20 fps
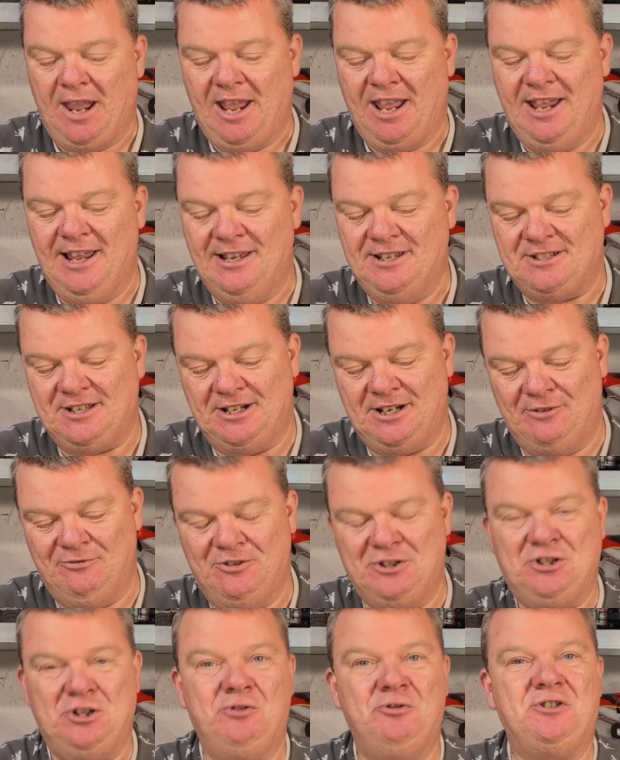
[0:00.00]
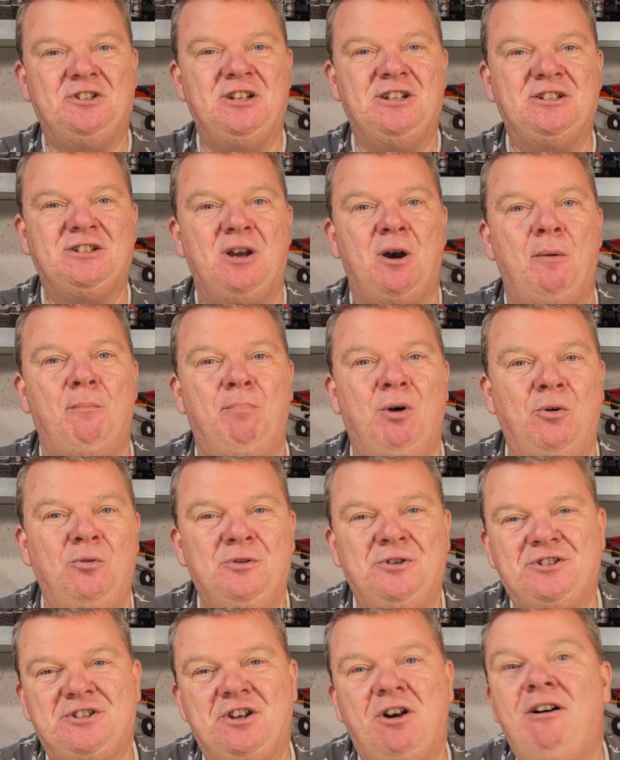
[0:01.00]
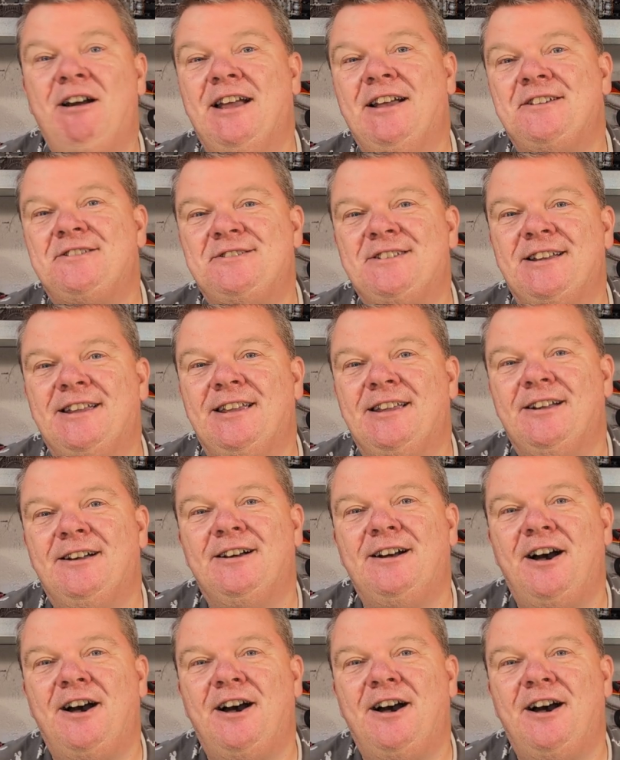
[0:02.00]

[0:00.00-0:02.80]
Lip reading: he said it reduces bongxiety.